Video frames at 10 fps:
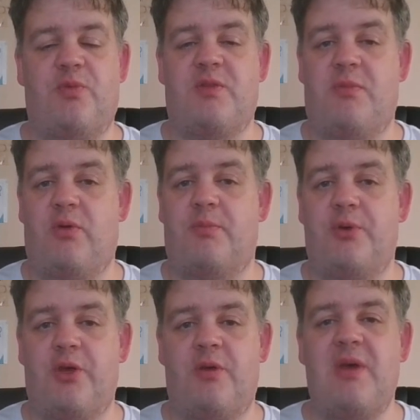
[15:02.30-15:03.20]
Mirror
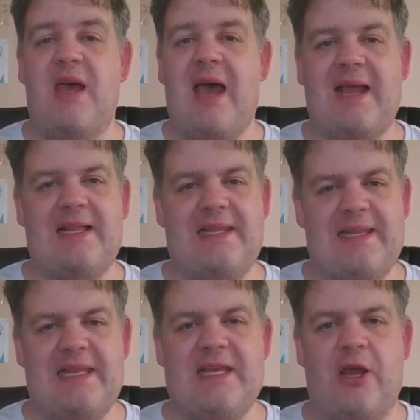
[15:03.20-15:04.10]
Burnham are
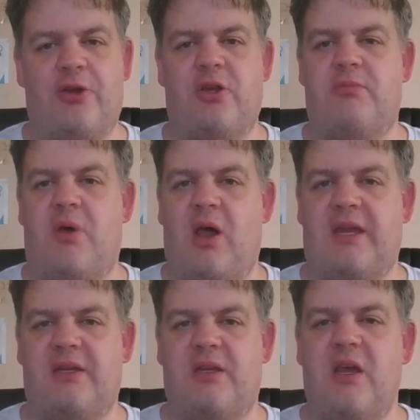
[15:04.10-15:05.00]
clearly on her
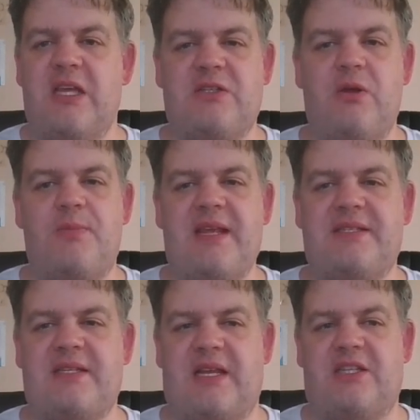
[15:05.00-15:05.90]
mind, so it makes
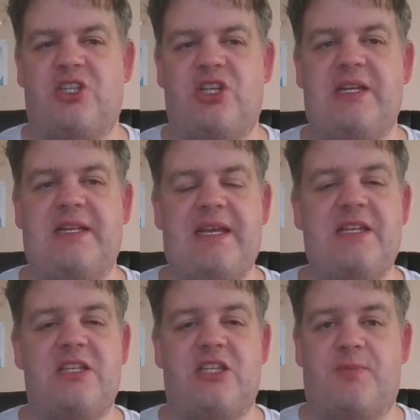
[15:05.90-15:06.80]
sense that she'd lead
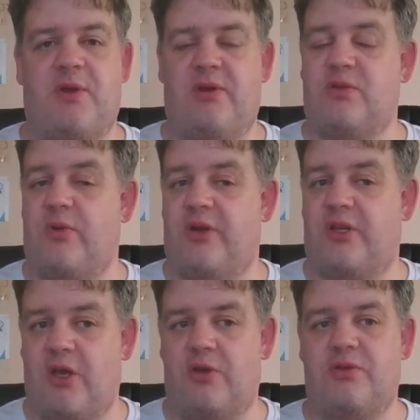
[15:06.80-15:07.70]
the experience where it
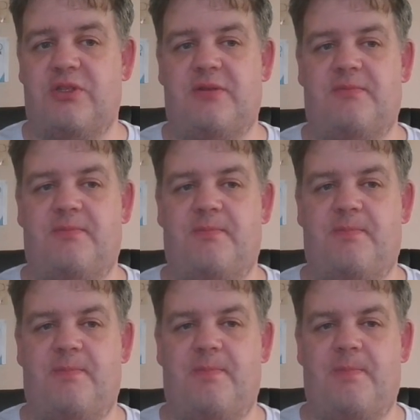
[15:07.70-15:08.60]
goes.
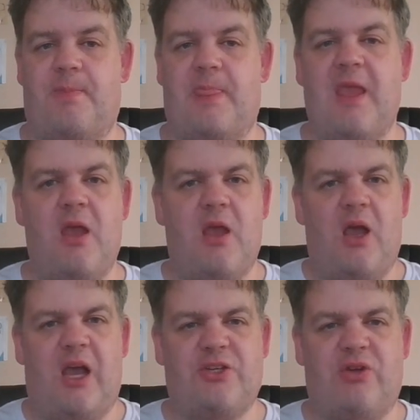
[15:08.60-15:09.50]

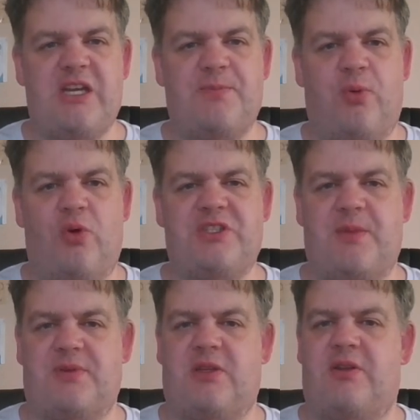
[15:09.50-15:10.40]
I tried to pause the
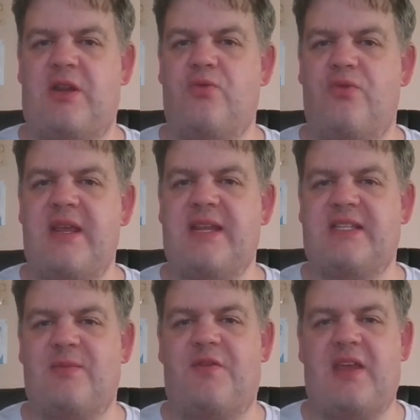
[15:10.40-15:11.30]
episode and read
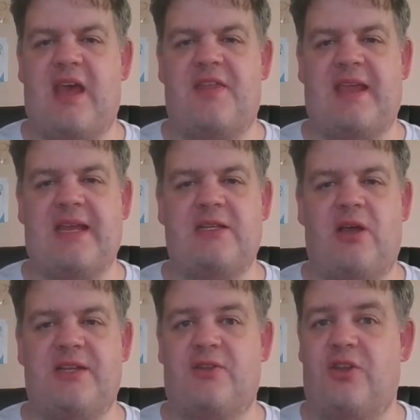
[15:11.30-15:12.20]
some of the other
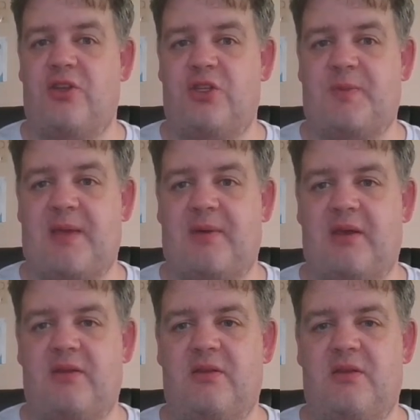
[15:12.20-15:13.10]
headlines on the newspaper,
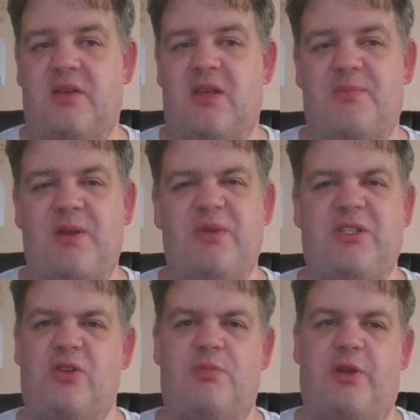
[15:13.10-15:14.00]
but it was
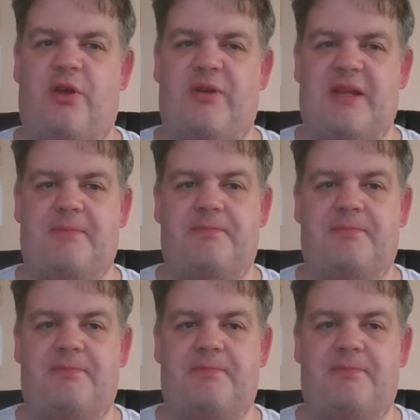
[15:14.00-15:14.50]
too blurry.